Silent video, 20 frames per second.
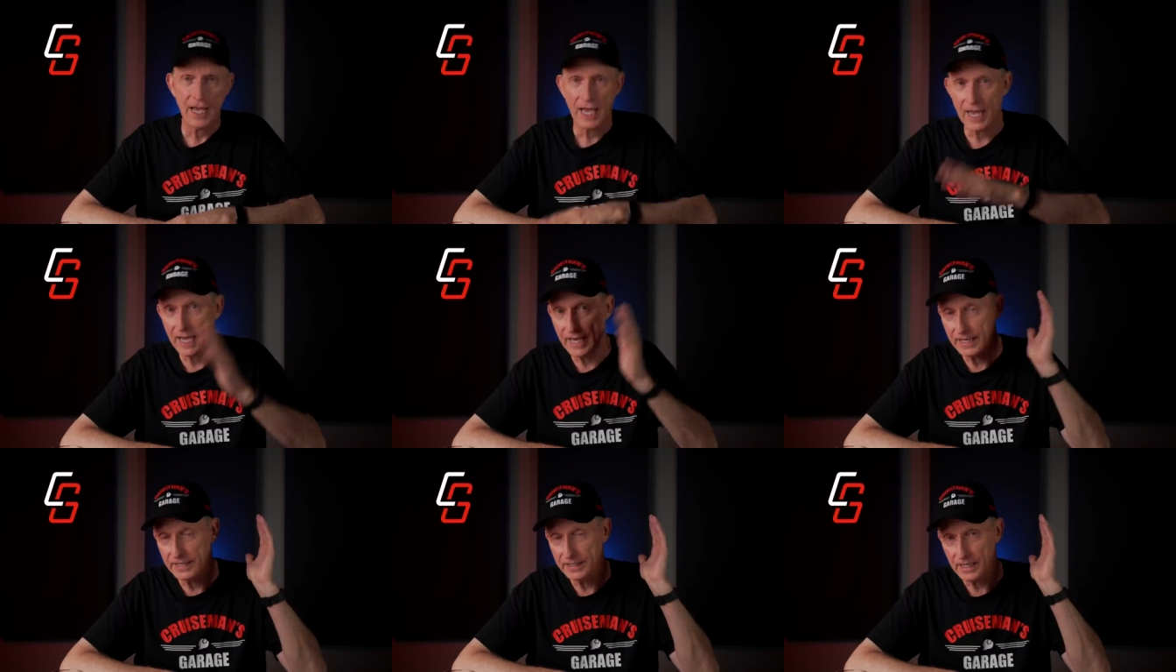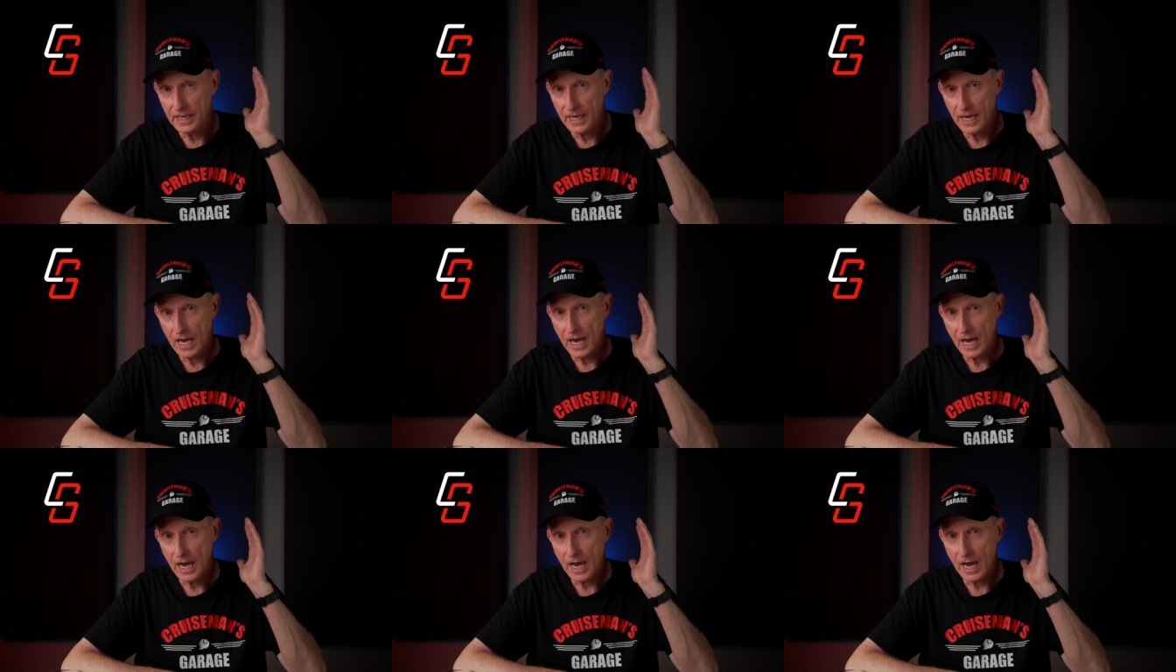And
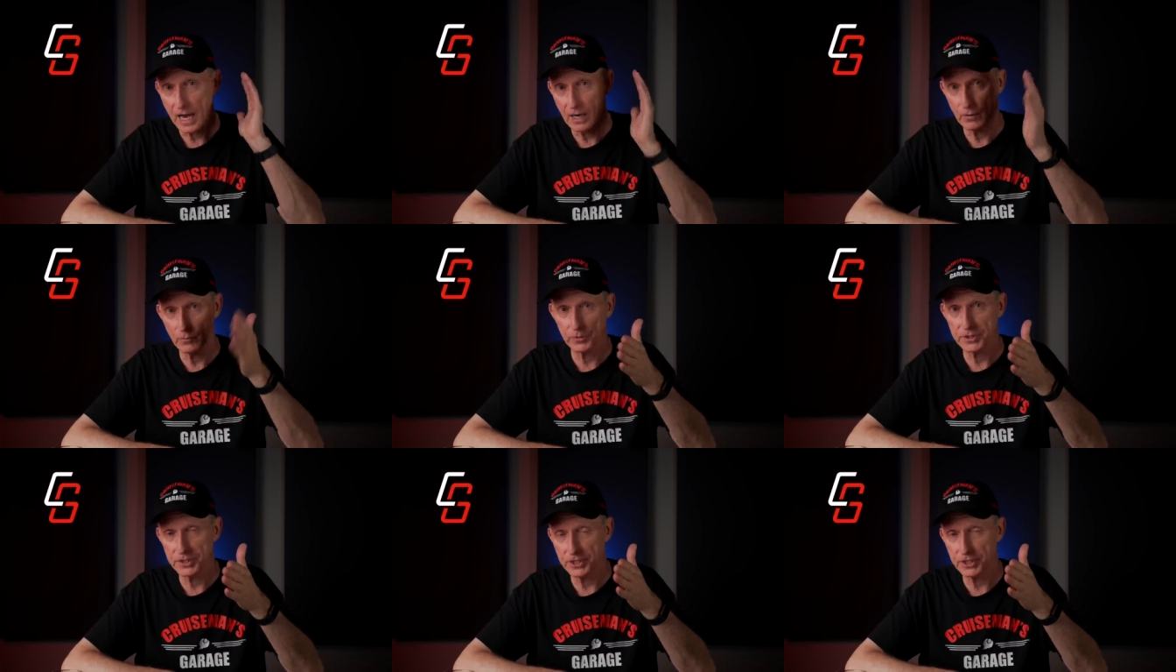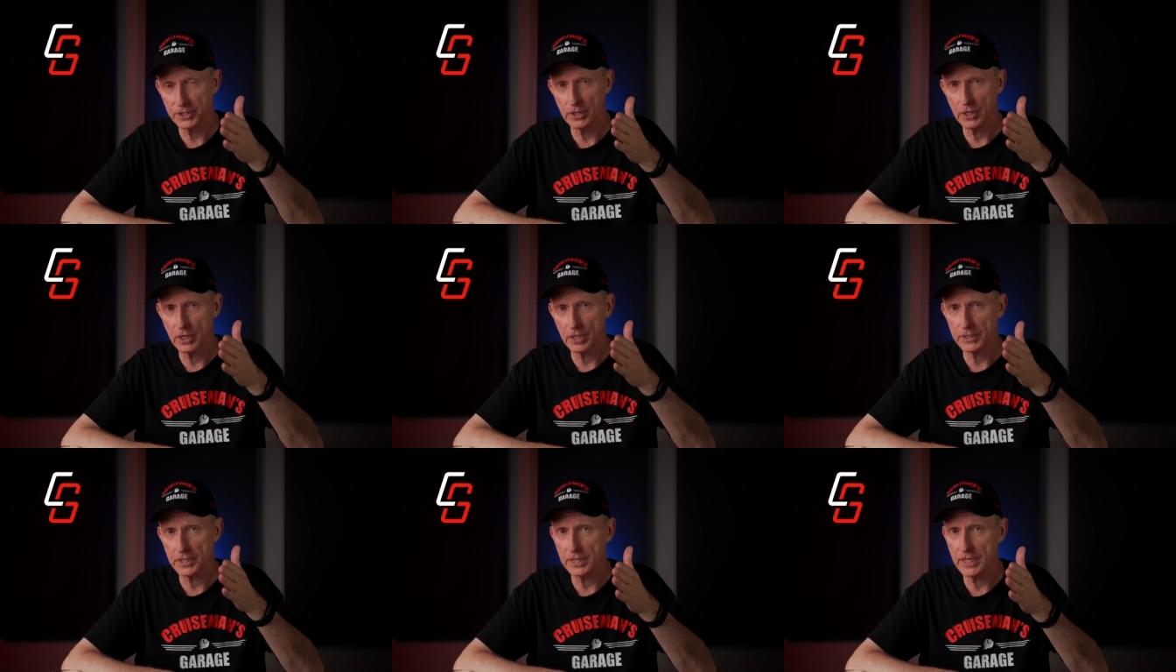I will see you
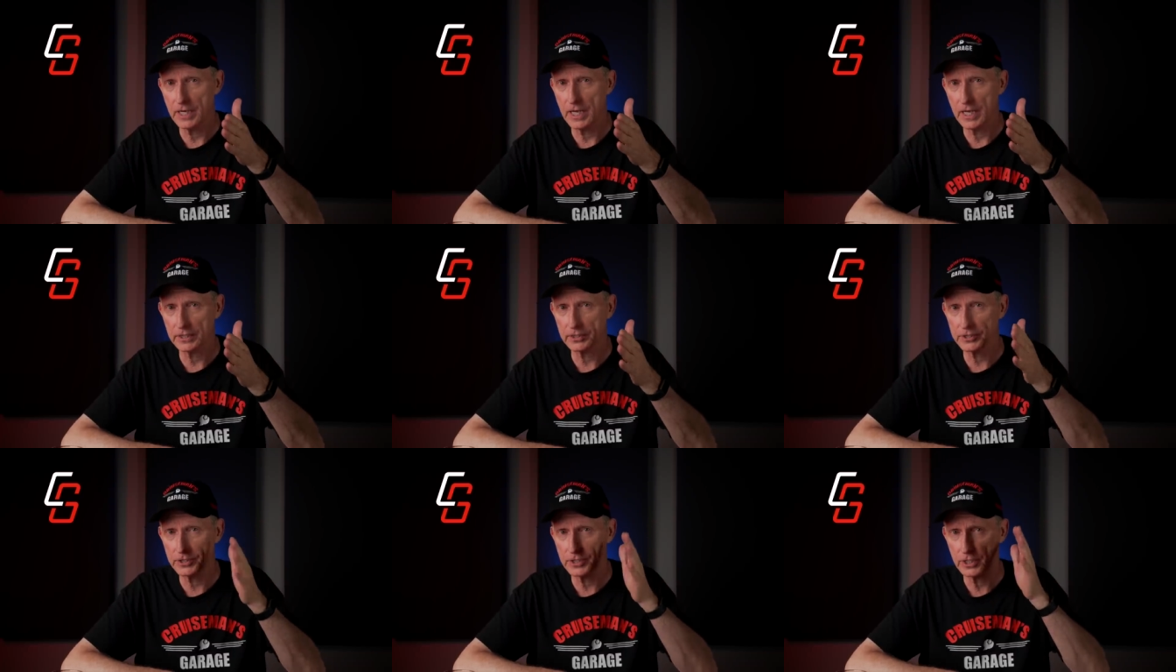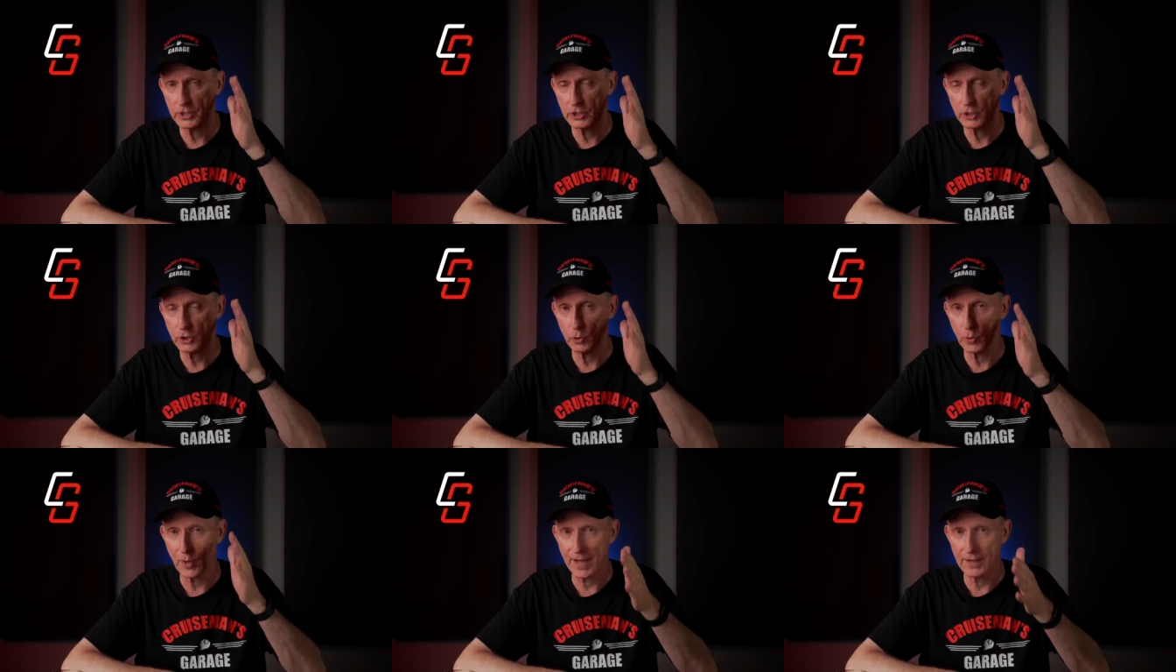on the next
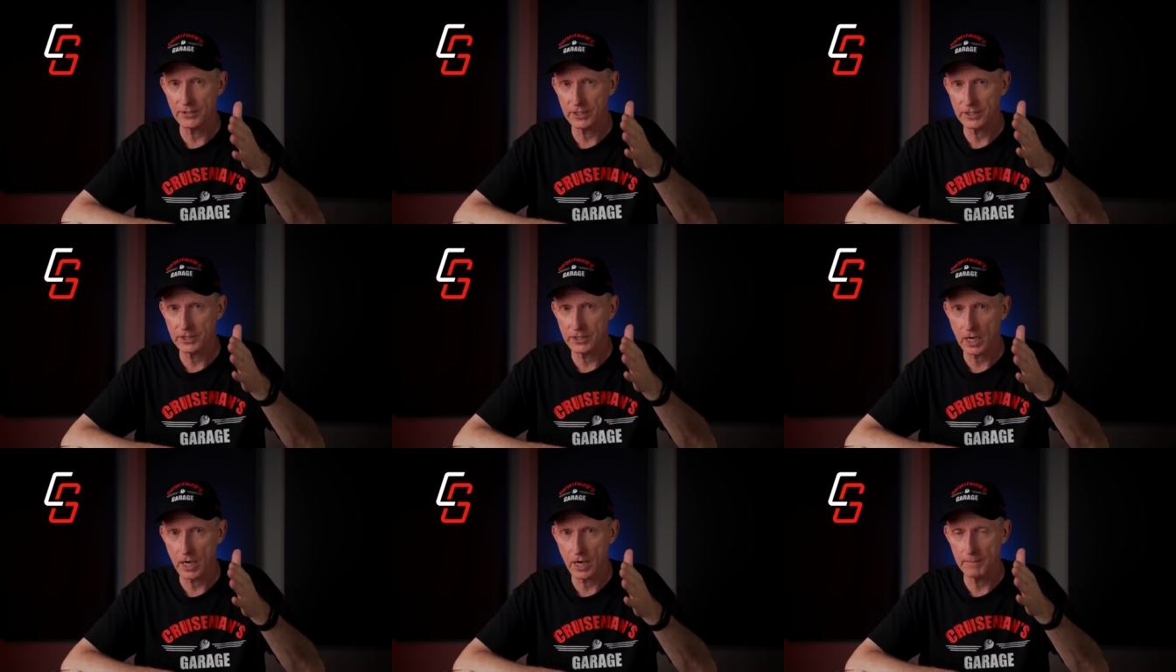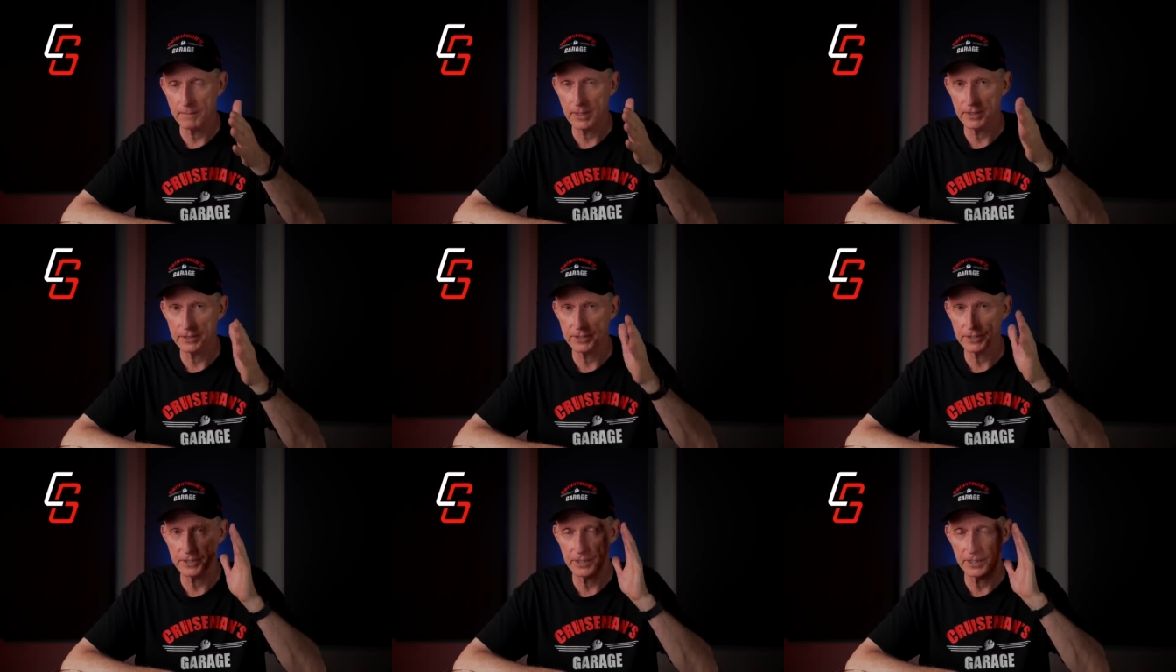Crown and Comments,